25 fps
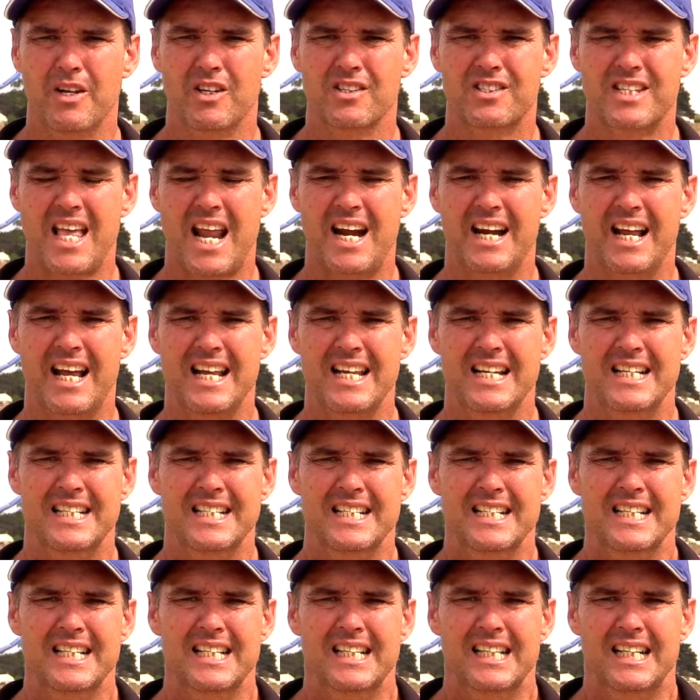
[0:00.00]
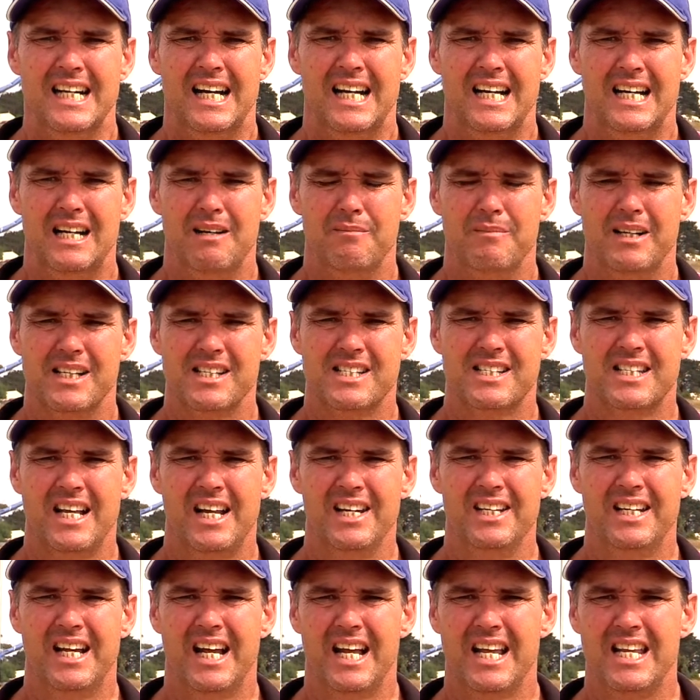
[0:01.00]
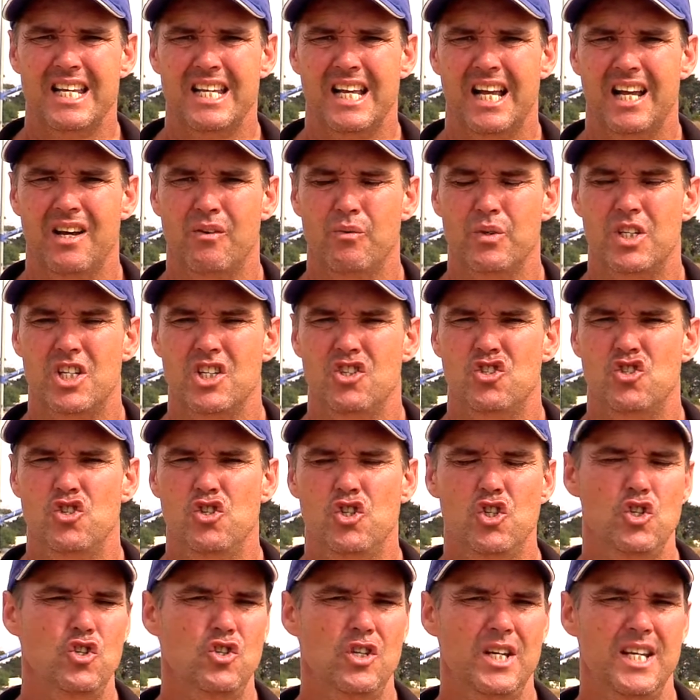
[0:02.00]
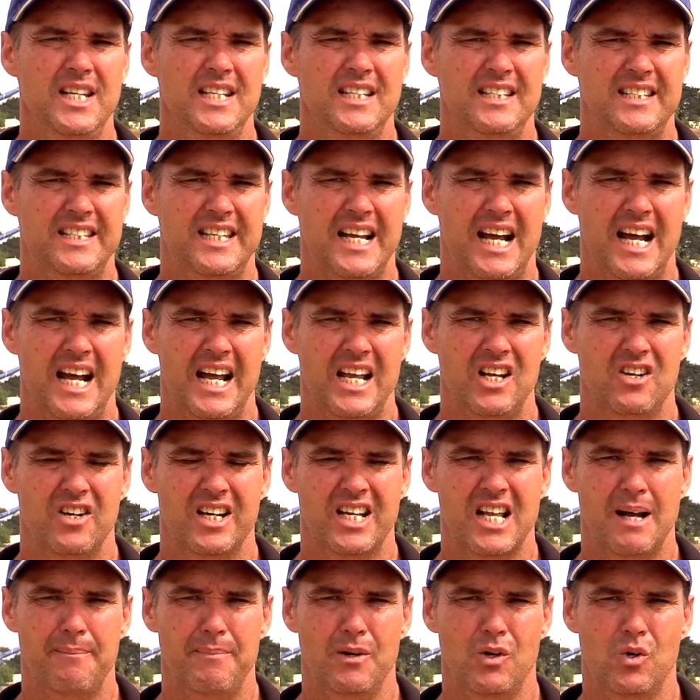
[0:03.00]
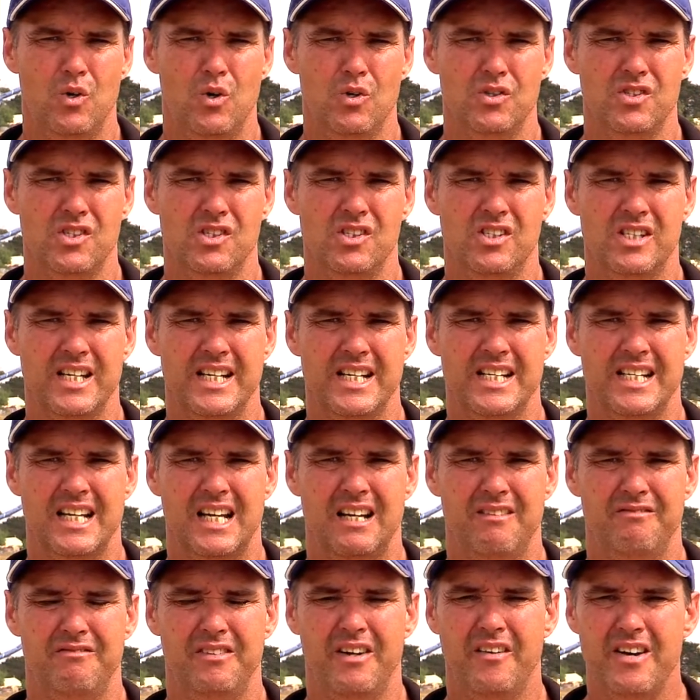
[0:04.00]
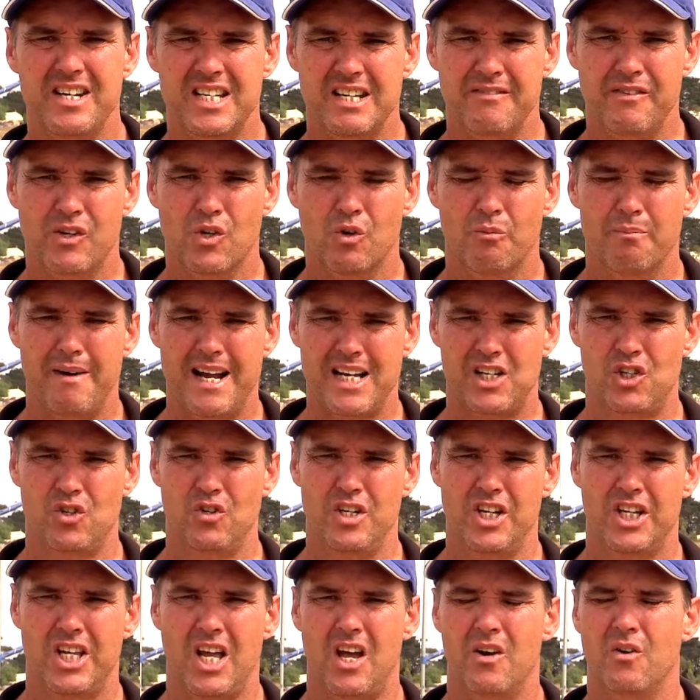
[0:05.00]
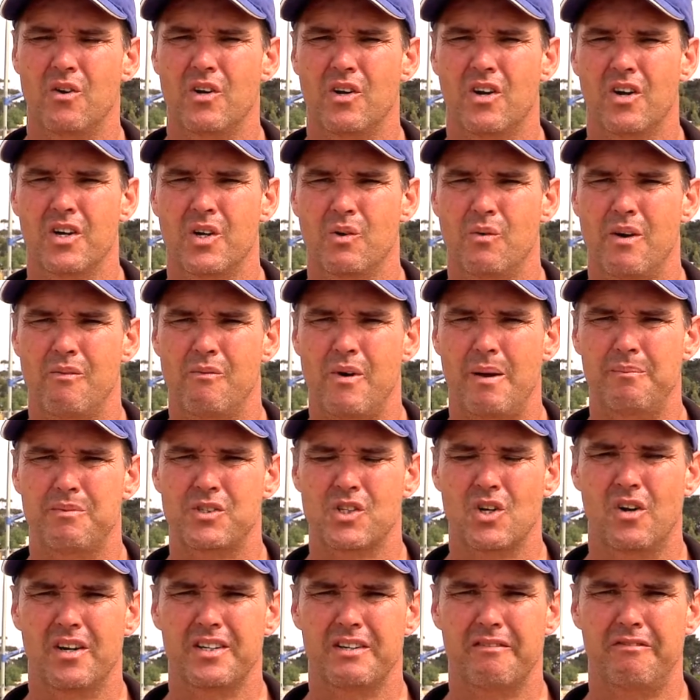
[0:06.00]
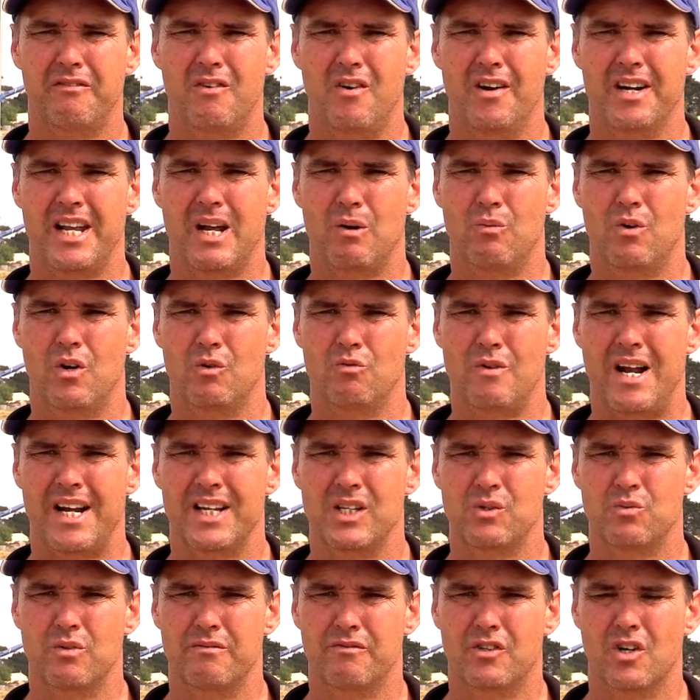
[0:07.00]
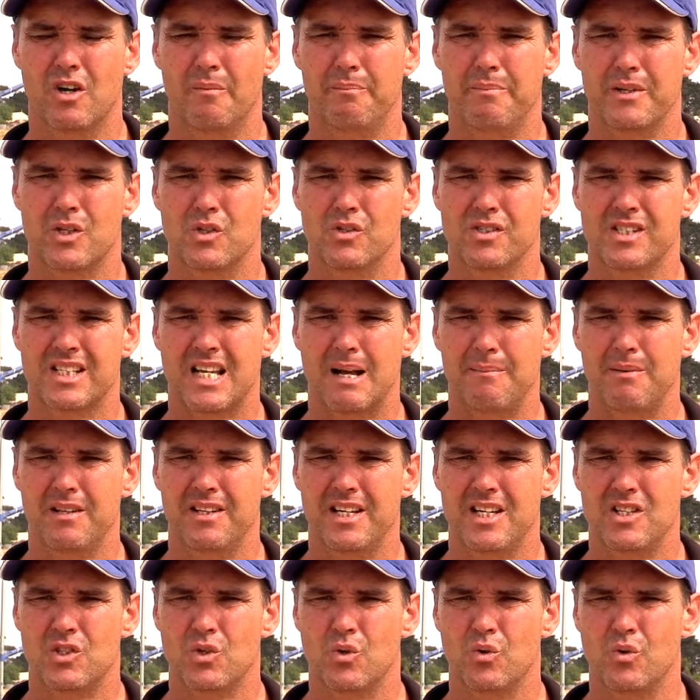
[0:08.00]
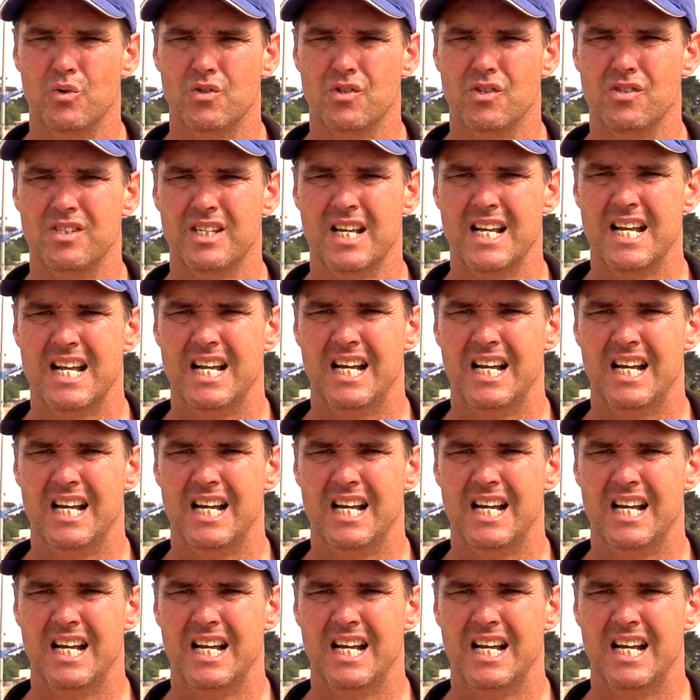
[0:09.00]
be on Saturday. Sunday, which is New Year's Day, I've got a couple of horses and very difficult. Make sure you go onto our website to find out what runners we've got, because a couple of these horses